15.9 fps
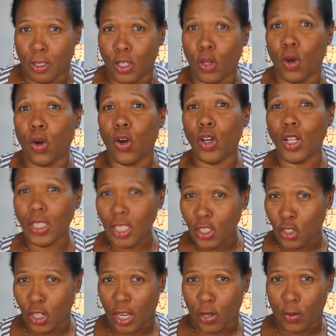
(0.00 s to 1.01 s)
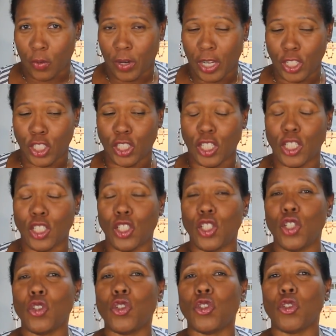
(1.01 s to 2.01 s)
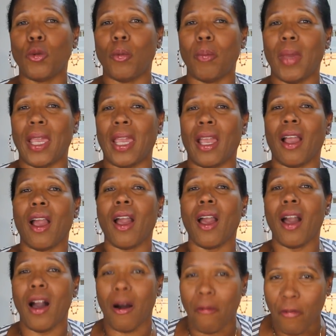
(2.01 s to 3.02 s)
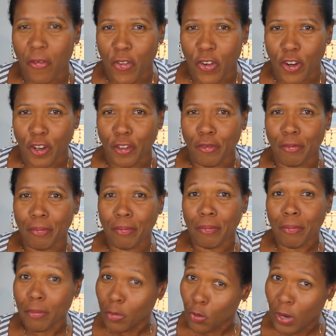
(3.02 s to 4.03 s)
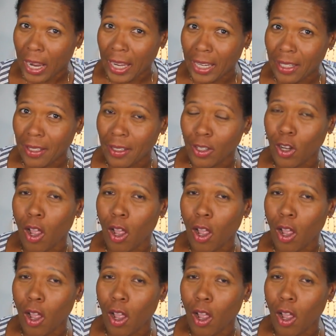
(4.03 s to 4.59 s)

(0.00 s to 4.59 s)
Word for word: the older generations, used to make comfort, right?